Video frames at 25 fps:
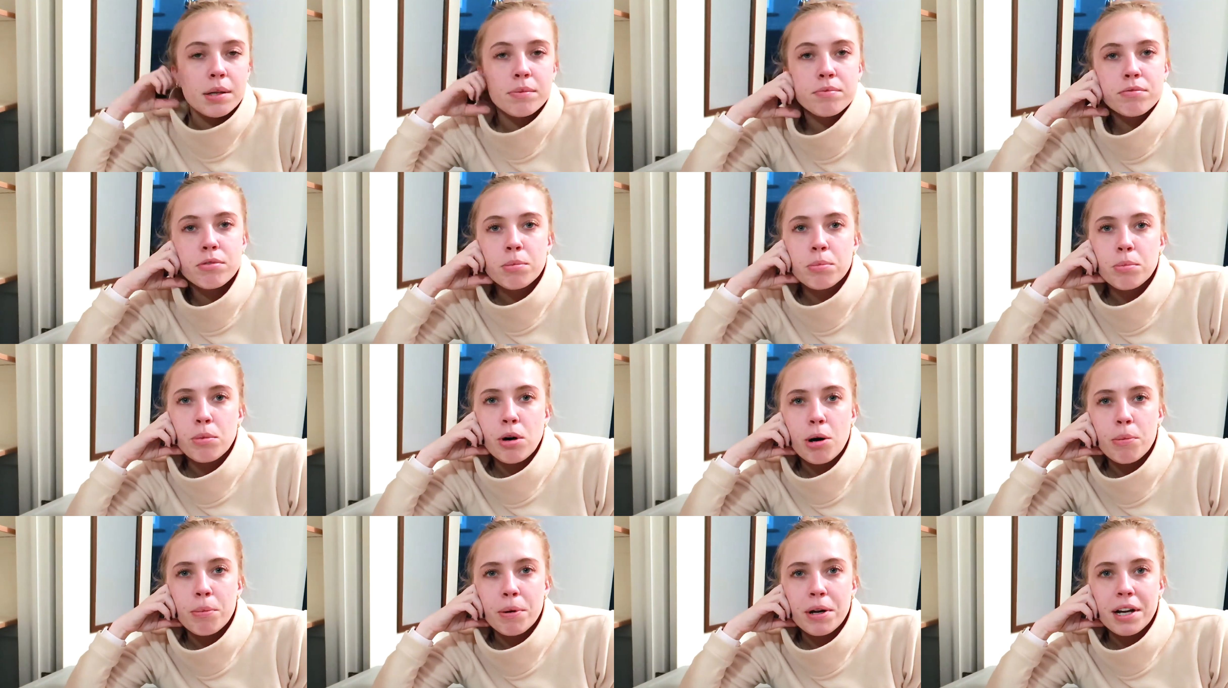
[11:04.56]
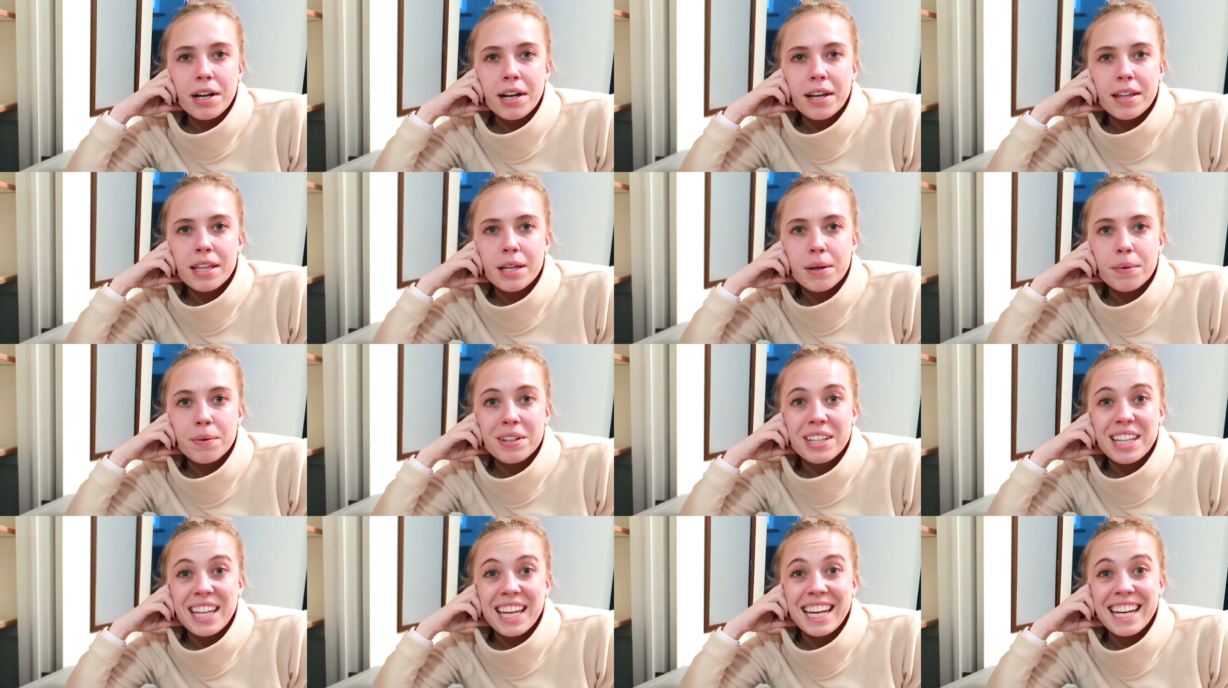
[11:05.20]
them from Walmart and they
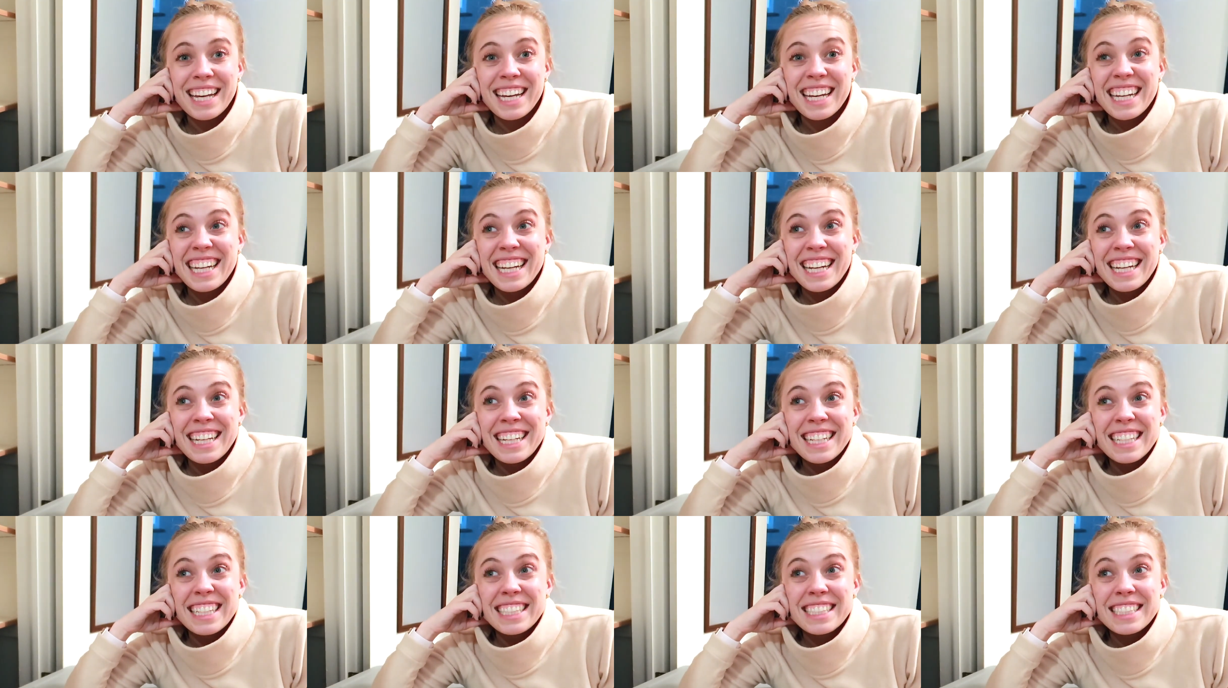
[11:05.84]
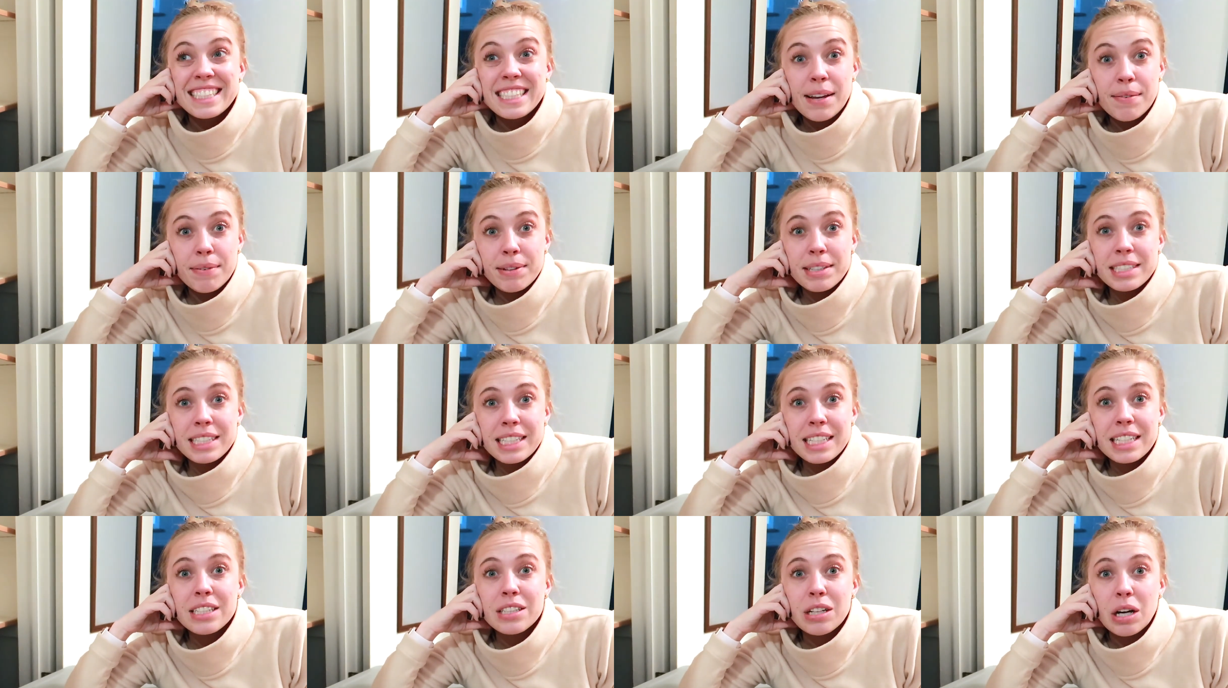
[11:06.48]
were like
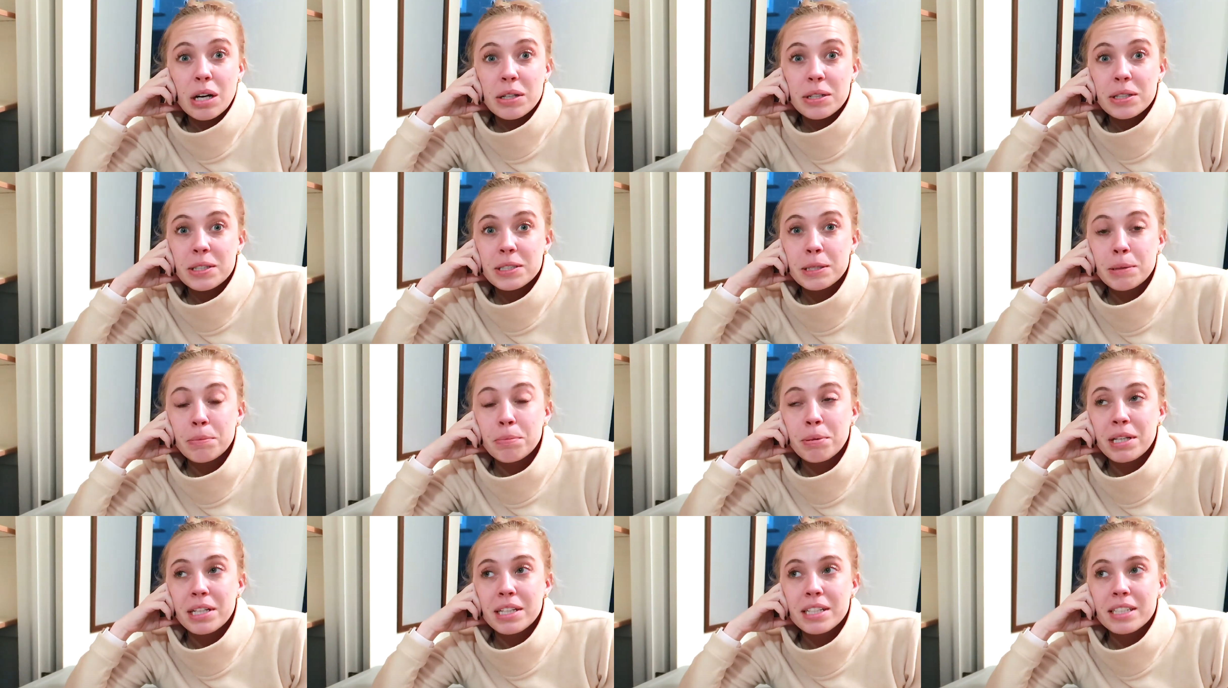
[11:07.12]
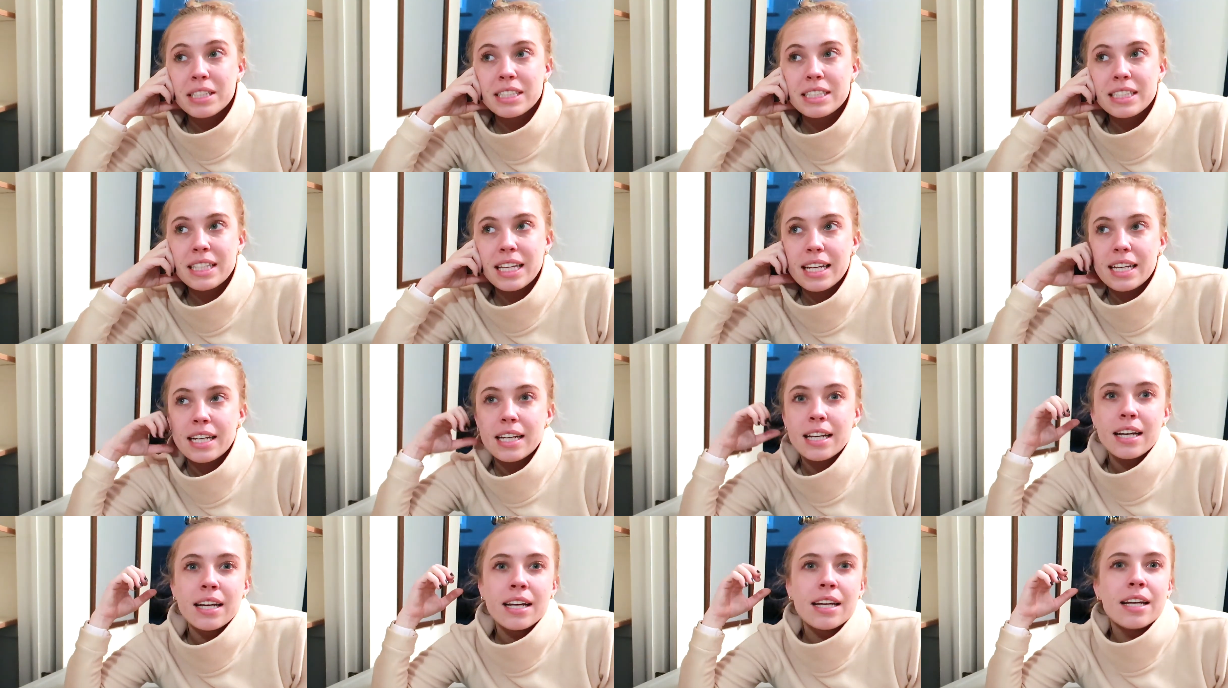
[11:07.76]
$17 a piece.
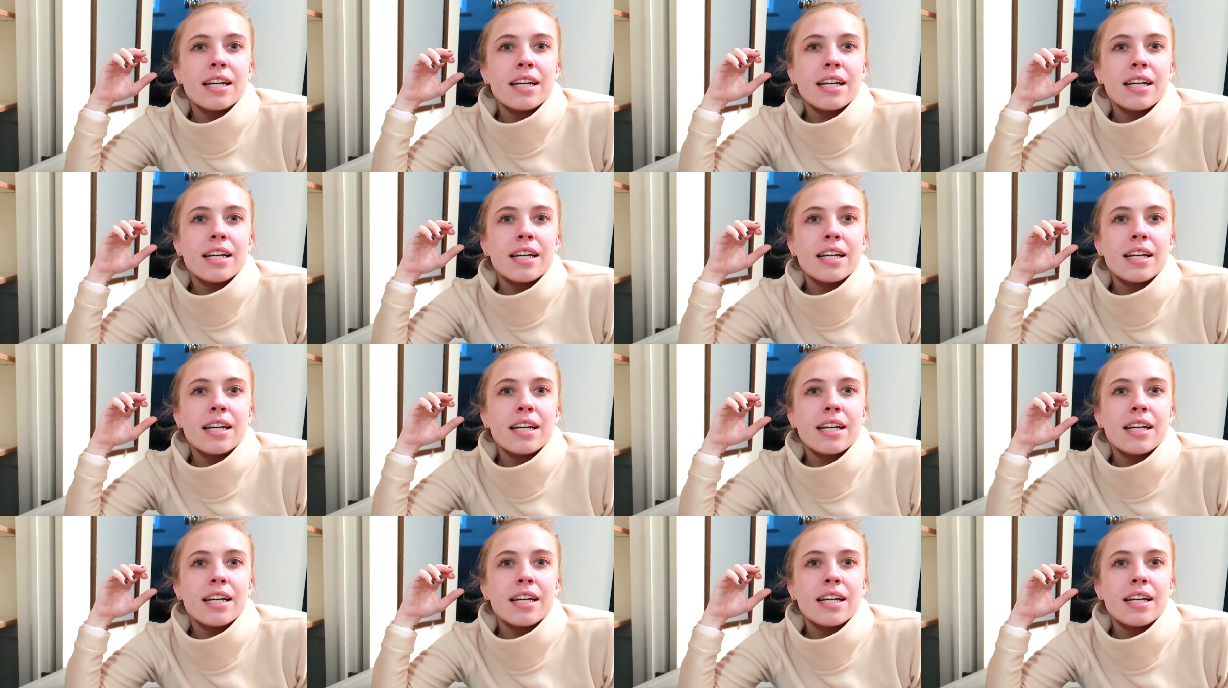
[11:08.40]
Like,